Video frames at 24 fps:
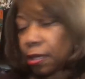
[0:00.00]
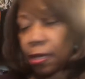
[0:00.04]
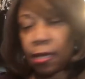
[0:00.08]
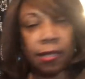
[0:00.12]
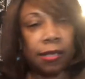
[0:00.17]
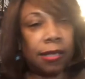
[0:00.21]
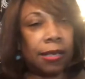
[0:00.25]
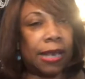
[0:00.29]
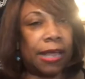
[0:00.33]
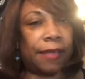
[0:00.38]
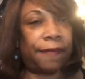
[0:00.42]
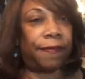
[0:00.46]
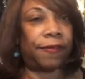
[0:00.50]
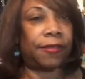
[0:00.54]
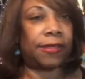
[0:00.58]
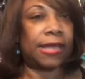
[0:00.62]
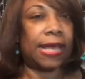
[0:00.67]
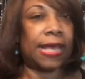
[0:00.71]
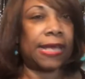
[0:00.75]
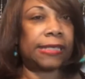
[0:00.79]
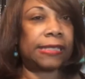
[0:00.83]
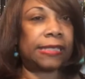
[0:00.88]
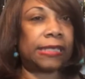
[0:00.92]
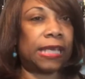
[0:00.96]
like for
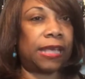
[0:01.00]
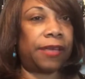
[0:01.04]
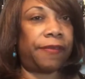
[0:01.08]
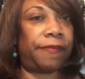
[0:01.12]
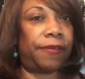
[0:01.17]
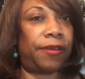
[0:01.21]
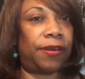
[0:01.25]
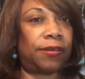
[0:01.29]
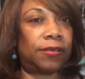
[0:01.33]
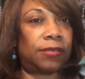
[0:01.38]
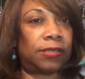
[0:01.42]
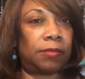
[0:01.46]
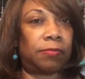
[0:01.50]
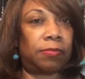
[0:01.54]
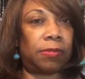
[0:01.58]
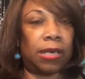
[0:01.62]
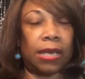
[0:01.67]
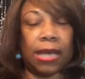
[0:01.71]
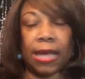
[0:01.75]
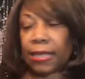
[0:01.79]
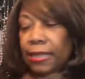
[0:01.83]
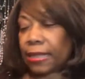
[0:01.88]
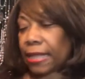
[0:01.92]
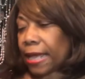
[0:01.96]
Thanksgiving or
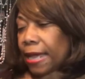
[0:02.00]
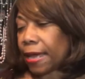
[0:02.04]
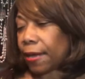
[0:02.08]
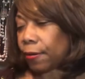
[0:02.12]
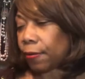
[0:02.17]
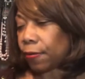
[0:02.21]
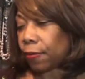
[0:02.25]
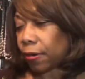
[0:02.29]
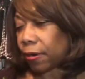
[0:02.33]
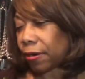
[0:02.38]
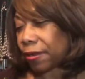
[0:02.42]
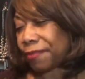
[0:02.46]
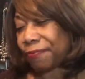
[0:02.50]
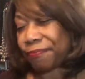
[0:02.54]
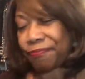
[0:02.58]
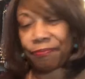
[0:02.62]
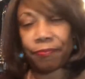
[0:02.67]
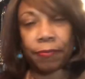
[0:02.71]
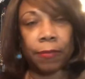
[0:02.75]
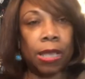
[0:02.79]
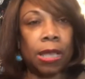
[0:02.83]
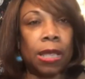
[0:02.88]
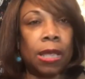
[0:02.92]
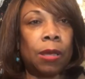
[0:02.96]
something like that, or
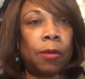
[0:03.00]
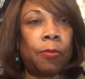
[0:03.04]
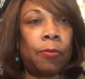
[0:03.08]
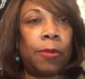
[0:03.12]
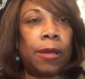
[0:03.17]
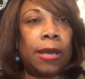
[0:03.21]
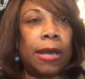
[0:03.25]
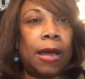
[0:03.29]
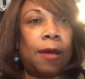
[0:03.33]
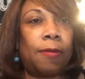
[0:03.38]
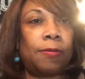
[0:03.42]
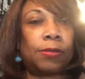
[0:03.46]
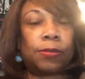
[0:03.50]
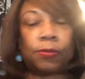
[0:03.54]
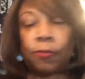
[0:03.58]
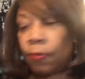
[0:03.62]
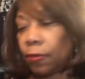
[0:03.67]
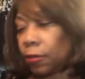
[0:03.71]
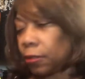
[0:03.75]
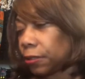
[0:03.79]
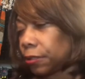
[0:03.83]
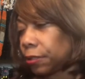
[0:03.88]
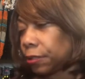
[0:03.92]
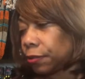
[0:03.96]
when I was
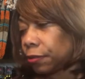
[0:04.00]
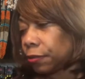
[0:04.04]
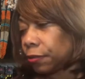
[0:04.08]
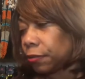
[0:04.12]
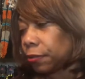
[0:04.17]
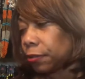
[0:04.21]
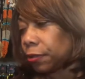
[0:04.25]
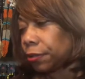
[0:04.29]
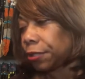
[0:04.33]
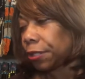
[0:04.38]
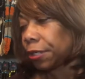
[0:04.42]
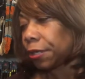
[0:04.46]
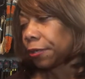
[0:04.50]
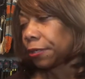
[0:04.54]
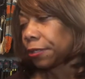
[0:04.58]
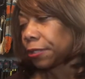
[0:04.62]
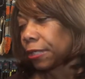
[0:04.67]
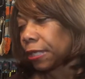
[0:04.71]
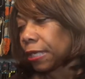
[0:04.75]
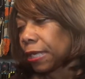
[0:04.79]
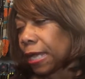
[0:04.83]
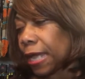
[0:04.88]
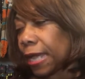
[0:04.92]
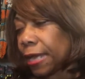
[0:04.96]
going to
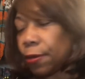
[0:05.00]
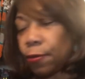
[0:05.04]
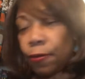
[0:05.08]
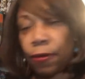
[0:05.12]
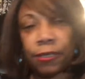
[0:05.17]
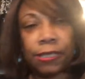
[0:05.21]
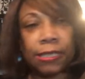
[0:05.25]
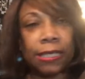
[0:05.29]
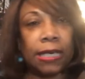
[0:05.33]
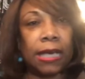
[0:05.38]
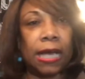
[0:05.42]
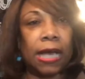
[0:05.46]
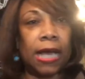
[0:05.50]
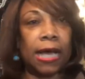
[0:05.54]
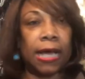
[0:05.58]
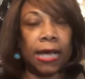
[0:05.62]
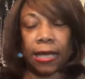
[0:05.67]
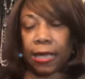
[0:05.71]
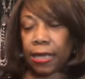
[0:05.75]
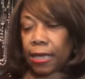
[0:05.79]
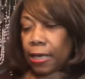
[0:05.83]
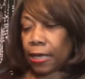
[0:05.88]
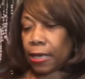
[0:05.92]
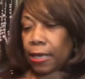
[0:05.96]
church at North
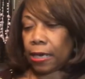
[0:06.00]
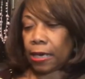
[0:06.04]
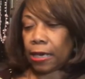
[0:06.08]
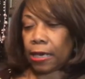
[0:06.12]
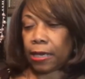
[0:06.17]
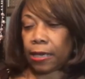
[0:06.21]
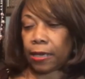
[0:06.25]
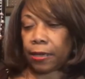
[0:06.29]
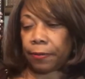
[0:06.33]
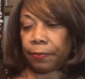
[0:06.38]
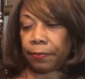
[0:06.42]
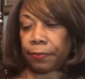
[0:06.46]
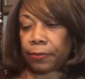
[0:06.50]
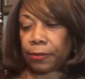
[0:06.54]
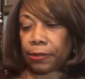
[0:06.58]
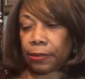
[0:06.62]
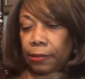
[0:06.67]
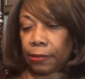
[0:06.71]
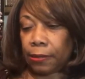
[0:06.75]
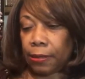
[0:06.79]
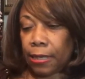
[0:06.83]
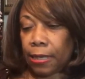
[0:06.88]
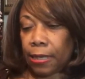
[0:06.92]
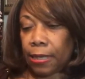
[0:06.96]
Tinaha in
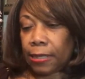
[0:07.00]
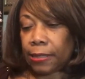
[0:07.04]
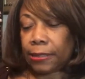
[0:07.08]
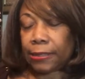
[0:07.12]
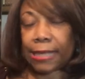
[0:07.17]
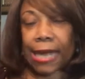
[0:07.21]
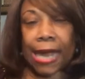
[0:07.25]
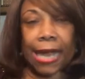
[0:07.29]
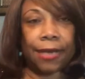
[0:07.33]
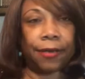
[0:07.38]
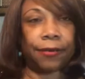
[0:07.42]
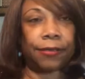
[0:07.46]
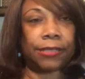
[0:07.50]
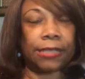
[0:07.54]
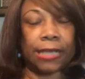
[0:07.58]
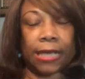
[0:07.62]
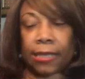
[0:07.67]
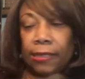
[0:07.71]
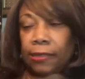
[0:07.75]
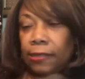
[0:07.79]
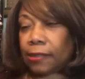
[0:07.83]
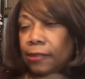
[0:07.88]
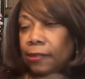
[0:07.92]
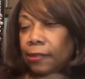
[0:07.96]
Tyler,
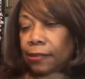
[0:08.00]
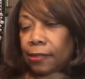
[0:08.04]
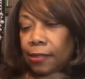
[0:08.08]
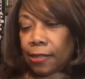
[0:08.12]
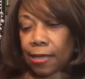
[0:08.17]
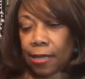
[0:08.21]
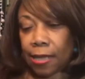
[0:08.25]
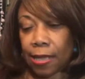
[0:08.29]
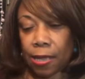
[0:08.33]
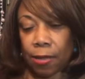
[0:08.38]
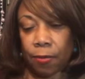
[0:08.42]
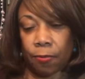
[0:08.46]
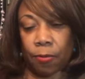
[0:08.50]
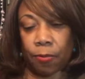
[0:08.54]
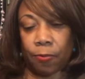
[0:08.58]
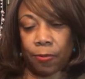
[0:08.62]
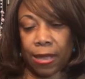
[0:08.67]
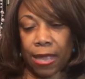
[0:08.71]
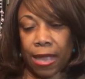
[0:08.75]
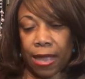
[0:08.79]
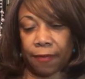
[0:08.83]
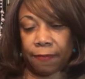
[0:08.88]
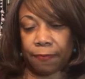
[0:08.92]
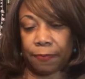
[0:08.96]
Texas, when
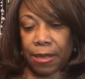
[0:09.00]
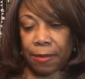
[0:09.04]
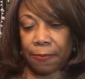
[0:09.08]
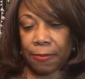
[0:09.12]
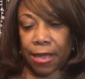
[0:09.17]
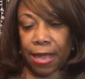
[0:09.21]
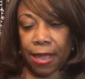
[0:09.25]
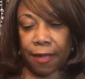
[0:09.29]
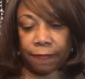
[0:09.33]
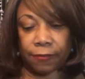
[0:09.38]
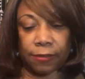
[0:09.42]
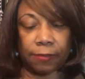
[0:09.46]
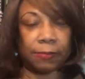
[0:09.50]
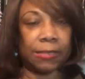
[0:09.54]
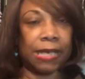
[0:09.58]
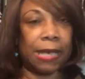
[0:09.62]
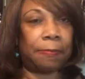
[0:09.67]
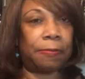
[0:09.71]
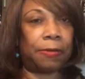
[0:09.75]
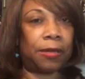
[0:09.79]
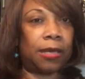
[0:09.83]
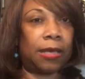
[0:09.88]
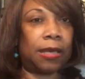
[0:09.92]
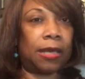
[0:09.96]
we have some
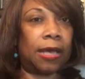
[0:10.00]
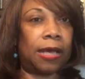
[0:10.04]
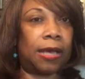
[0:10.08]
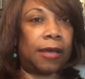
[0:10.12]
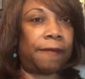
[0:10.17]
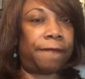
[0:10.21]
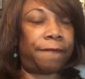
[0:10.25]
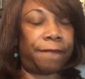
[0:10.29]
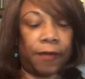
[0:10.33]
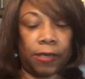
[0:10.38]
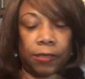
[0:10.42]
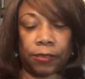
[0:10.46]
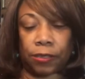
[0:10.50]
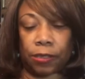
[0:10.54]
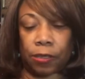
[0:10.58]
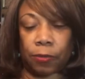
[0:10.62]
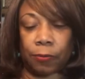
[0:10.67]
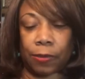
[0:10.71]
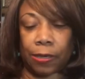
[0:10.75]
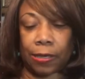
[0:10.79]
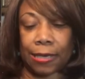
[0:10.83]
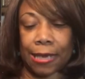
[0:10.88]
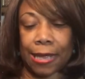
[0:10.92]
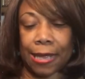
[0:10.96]
type of function or
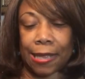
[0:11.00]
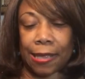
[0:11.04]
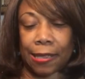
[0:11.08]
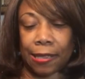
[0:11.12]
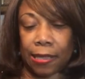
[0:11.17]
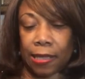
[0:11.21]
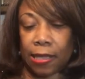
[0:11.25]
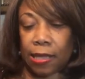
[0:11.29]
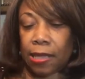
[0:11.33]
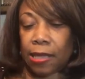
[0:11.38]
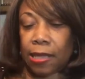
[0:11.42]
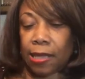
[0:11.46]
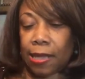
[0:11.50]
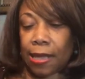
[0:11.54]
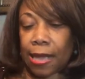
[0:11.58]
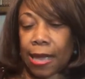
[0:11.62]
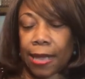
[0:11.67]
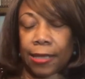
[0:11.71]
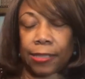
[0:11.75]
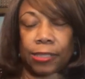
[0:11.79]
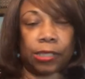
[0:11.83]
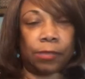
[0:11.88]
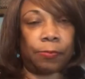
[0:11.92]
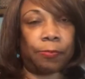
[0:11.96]
whatnot,
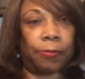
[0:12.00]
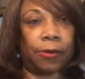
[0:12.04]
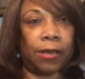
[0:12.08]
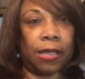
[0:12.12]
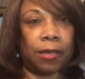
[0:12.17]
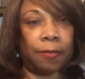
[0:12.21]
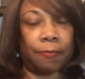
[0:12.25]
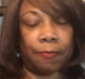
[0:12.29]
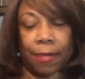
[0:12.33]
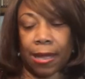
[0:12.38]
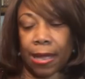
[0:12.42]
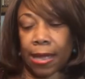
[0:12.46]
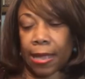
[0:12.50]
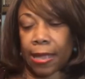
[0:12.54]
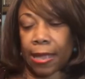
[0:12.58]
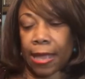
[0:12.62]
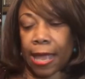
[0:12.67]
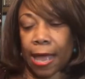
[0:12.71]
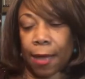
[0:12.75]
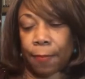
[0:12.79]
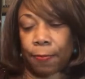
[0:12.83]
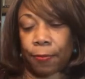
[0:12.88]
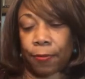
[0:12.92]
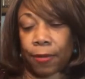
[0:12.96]
I used to bring my
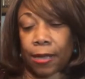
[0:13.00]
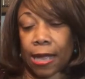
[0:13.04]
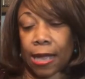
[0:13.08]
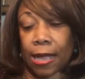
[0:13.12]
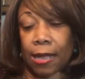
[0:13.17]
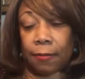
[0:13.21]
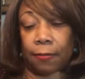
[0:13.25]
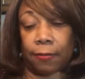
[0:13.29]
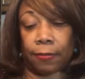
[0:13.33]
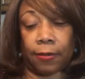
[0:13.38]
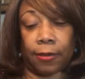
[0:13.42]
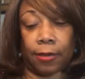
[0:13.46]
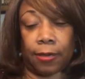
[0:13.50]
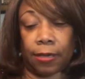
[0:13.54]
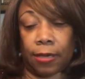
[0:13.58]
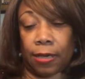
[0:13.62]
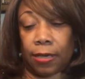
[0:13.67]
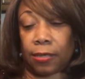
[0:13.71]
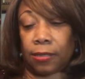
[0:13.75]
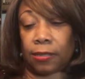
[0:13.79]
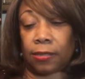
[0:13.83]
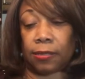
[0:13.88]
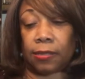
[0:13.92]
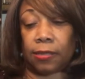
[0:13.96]
apple collar, and
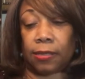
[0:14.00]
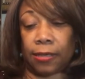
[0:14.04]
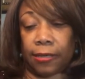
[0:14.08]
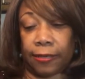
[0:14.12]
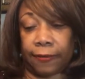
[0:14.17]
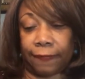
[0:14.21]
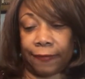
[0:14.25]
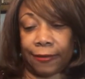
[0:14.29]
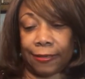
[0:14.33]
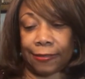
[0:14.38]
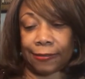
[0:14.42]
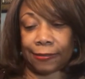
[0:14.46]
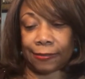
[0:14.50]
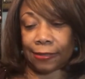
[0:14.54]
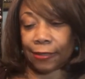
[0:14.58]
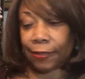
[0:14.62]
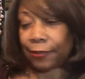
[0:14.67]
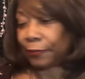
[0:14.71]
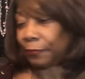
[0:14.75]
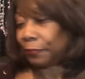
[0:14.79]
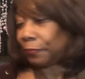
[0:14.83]
they just loved it. So